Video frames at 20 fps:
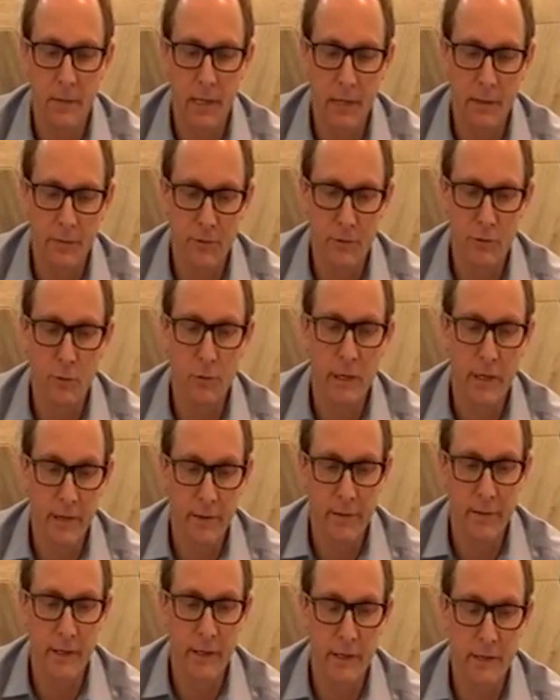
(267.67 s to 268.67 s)
and doing
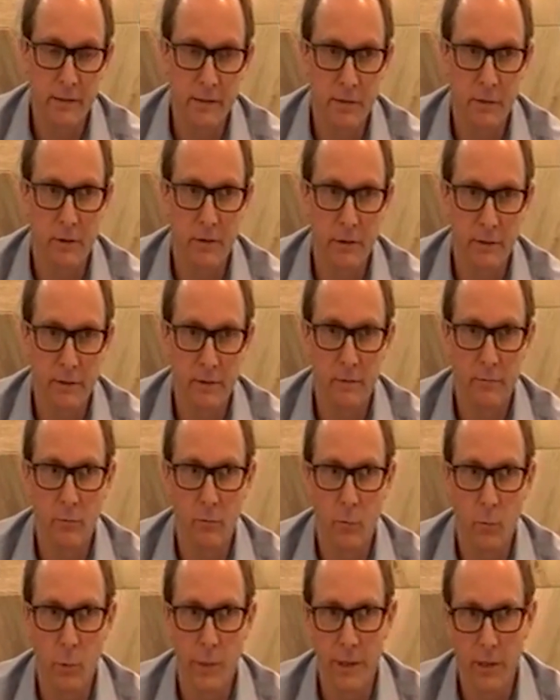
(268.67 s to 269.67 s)
things so that
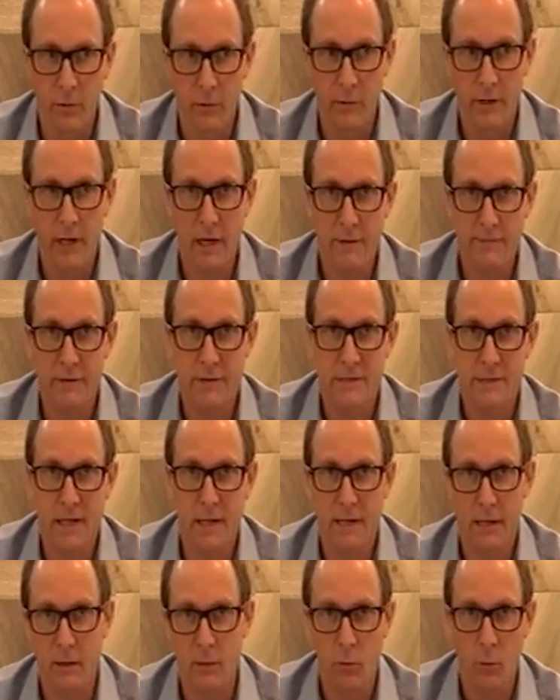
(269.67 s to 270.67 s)
we don't have a
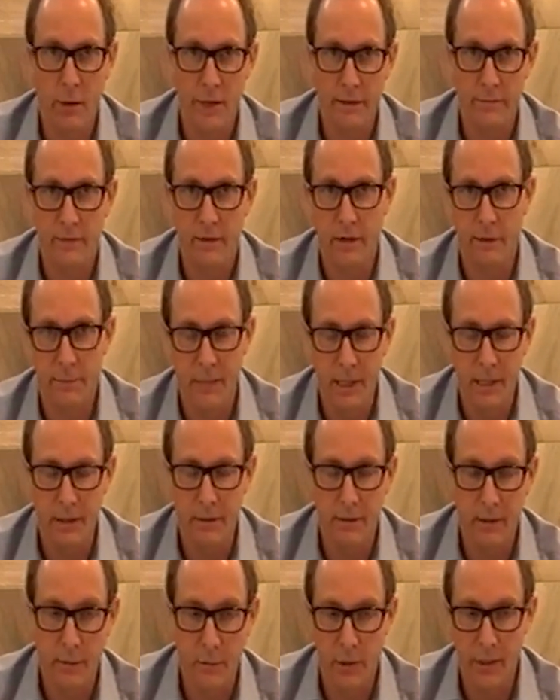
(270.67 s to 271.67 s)
second wave come in
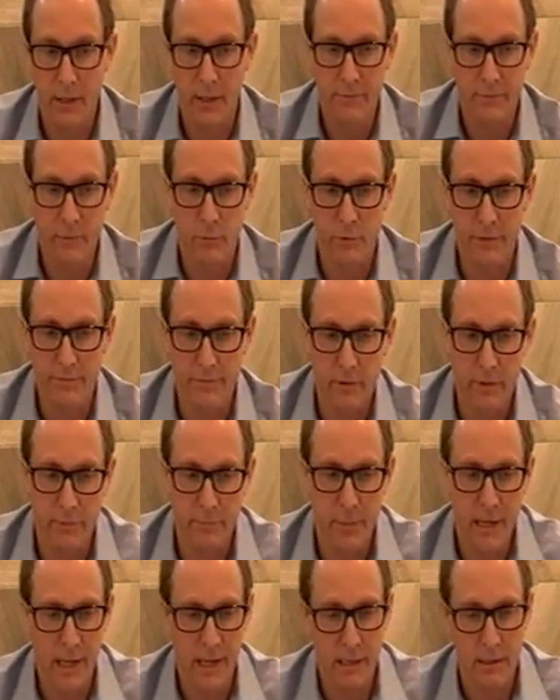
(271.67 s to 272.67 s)
and then we have to
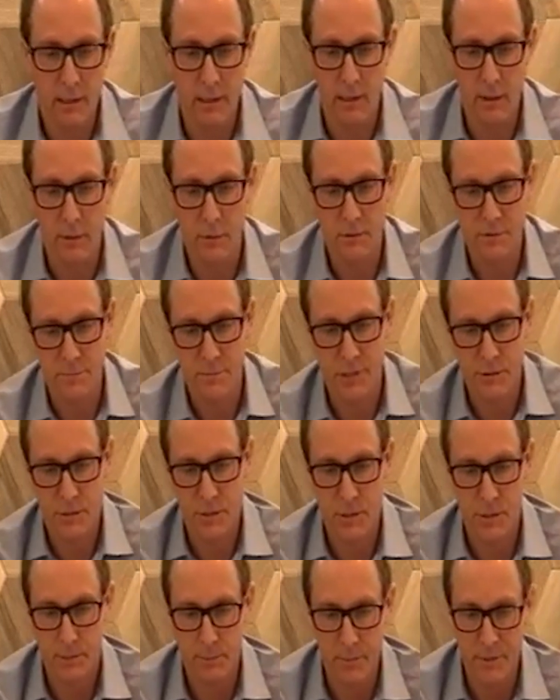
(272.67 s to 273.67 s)
revert back like I was
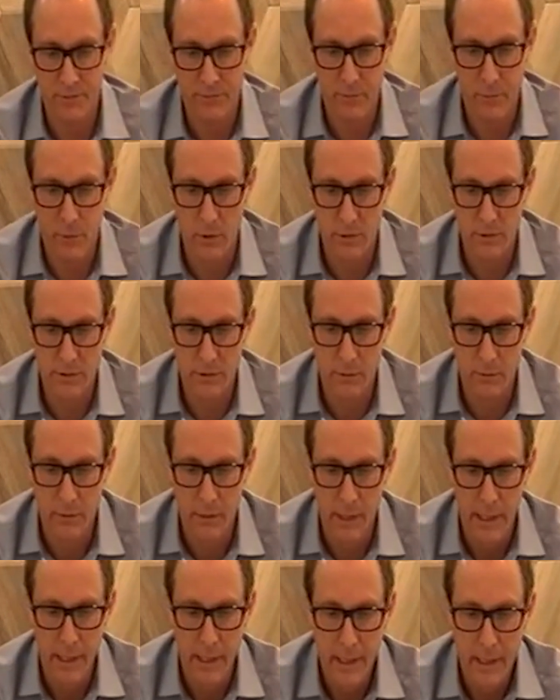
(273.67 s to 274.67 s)
mentioning before. So
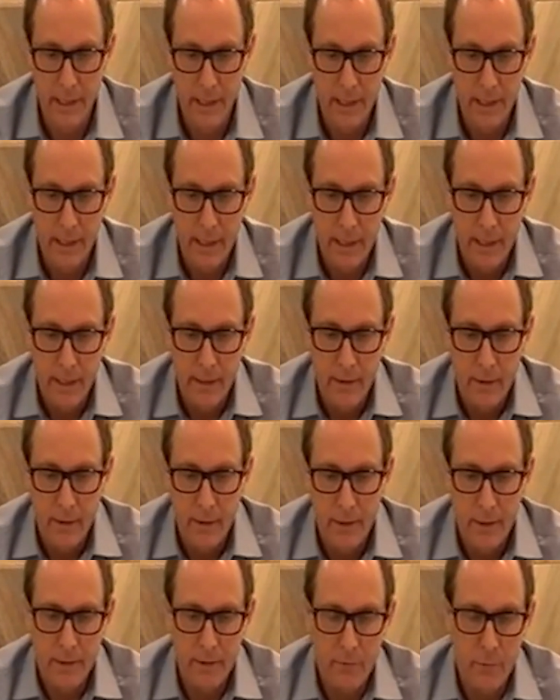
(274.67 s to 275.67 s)

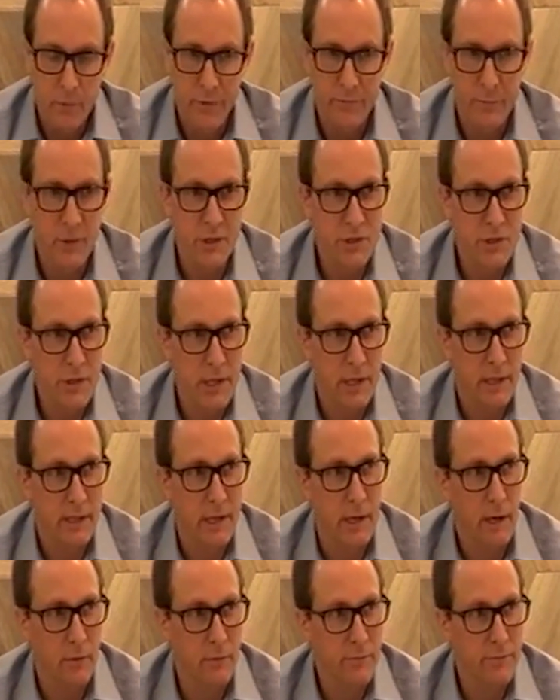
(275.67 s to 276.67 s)
we've been shut
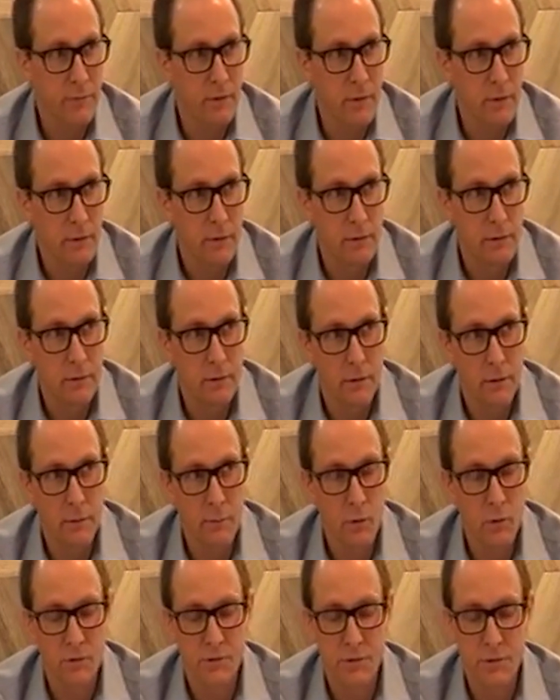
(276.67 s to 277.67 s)
down for
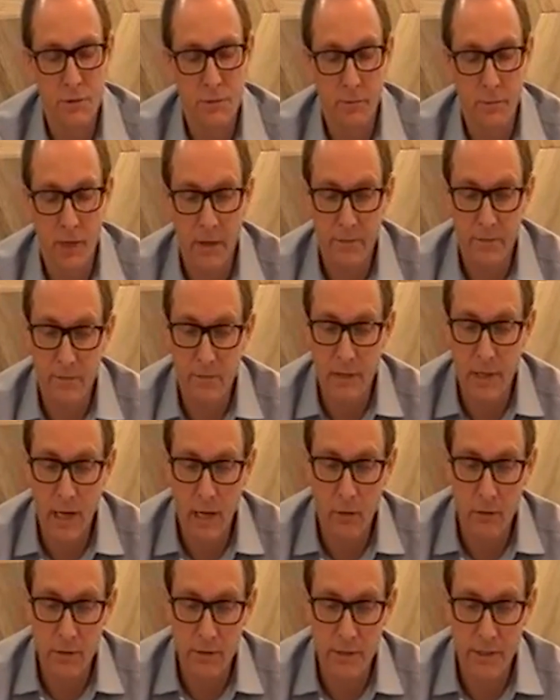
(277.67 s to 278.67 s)
almost 2 months
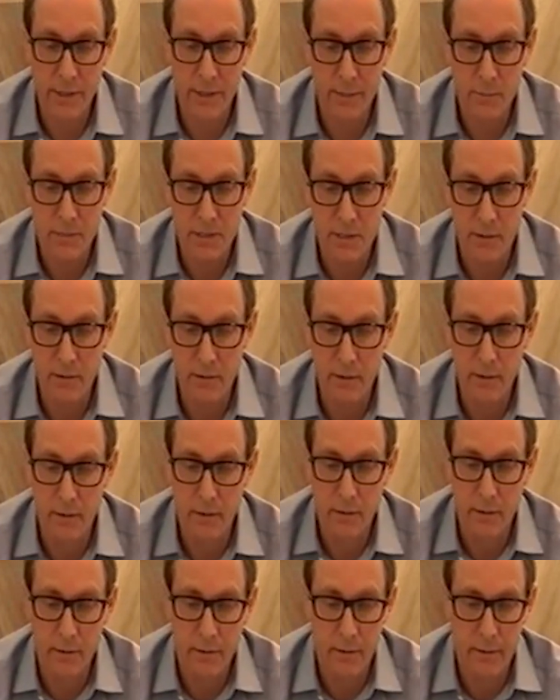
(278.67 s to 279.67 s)
now, it seems, and
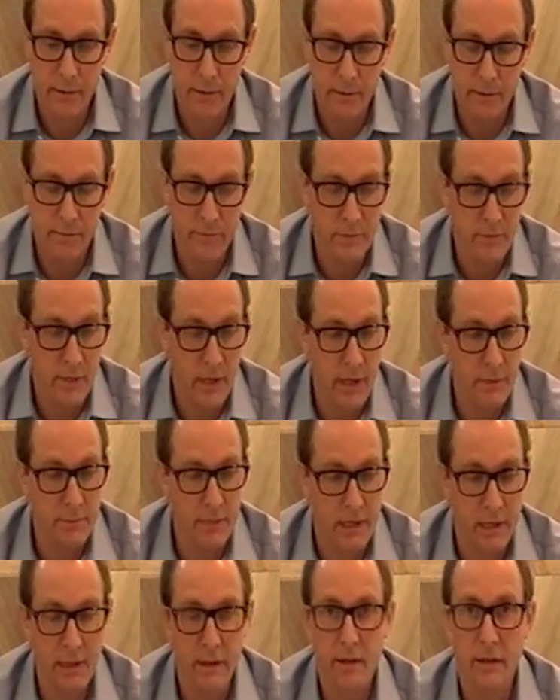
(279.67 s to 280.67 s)
it's time
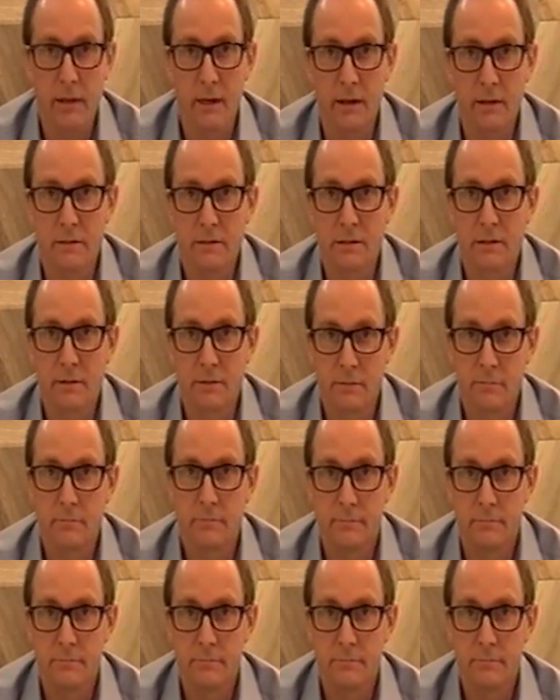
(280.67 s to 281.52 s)
to get things